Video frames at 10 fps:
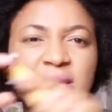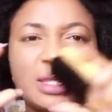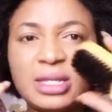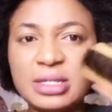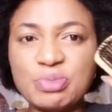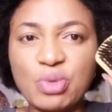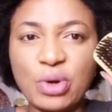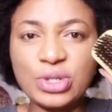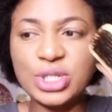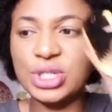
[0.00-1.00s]
this
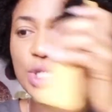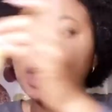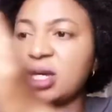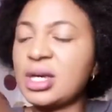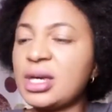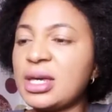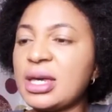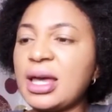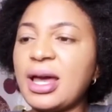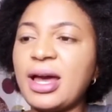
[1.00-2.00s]
brush,
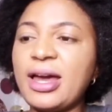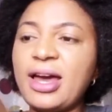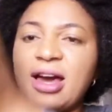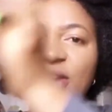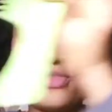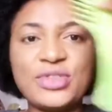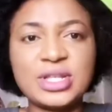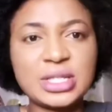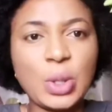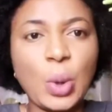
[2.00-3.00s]
I have
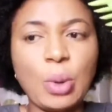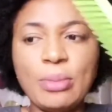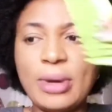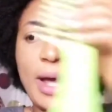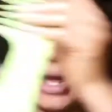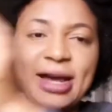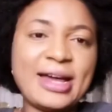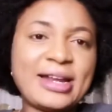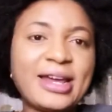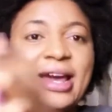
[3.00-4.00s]
this comb,
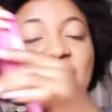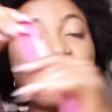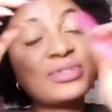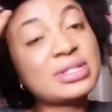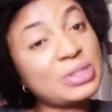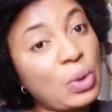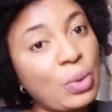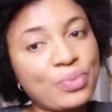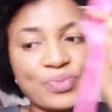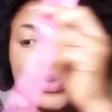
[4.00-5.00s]
and I have this
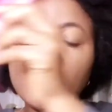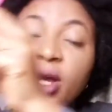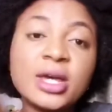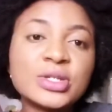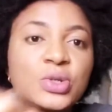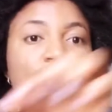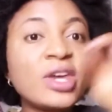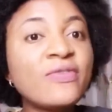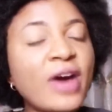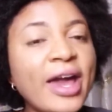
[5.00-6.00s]
comb. So
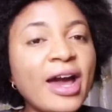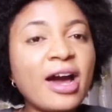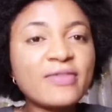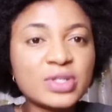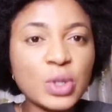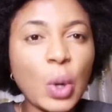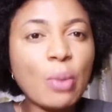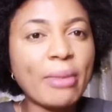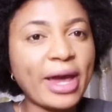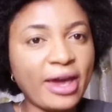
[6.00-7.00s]
if I have to
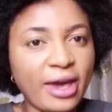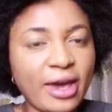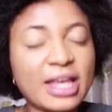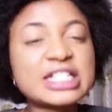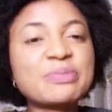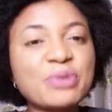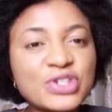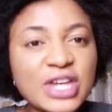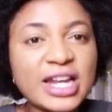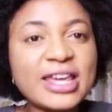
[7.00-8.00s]
comb my hair,
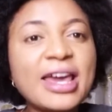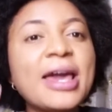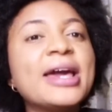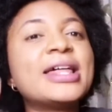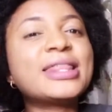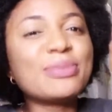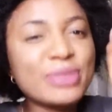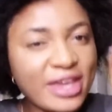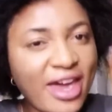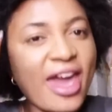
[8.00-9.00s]
especially
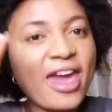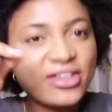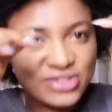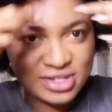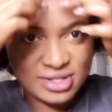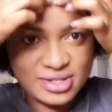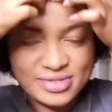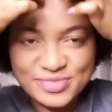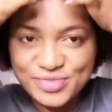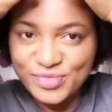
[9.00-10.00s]
the edges,
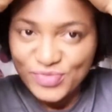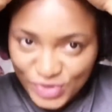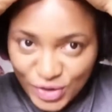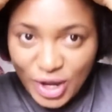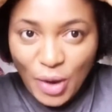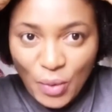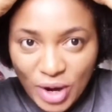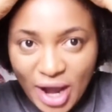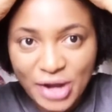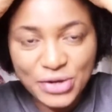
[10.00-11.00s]
look at
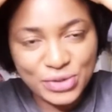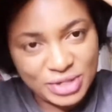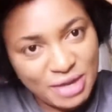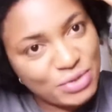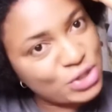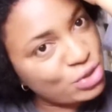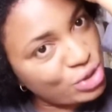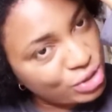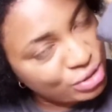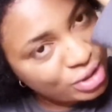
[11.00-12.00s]
what I do. Let me show
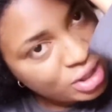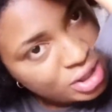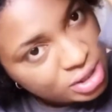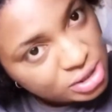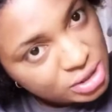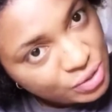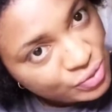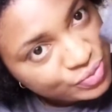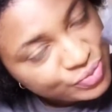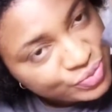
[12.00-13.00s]
you. So
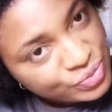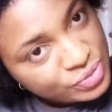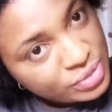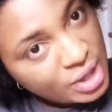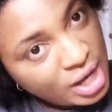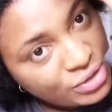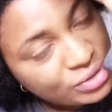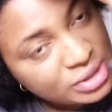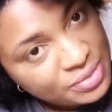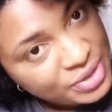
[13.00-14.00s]
I do
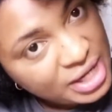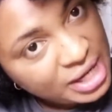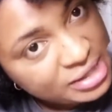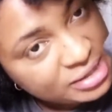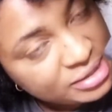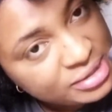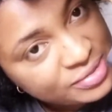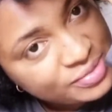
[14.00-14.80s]
something like this.